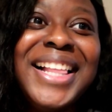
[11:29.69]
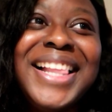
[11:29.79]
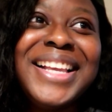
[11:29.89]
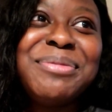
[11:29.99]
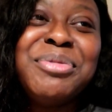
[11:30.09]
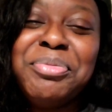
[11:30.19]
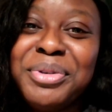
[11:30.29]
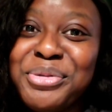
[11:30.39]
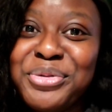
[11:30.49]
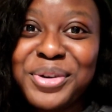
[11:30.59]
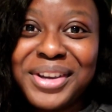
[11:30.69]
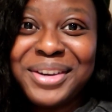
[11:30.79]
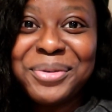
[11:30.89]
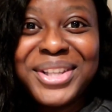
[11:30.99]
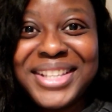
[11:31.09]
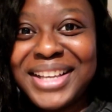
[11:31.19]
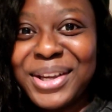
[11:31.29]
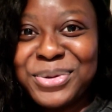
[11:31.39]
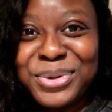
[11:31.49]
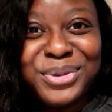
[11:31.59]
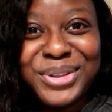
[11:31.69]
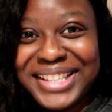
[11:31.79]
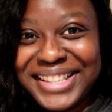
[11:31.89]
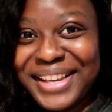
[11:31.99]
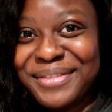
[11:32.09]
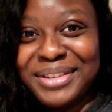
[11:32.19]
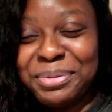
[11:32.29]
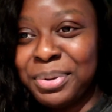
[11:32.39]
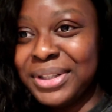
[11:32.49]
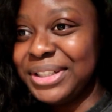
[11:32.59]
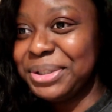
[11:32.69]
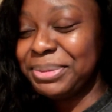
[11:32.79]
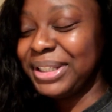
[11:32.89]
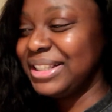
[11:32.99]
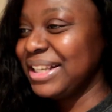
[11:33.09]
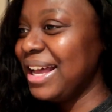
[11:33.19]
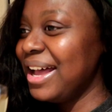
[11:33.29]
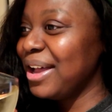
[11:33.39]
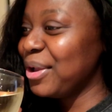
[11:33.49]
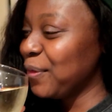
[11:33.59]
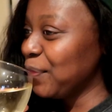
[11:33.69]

let me be free what did i do to deserve this punishment ah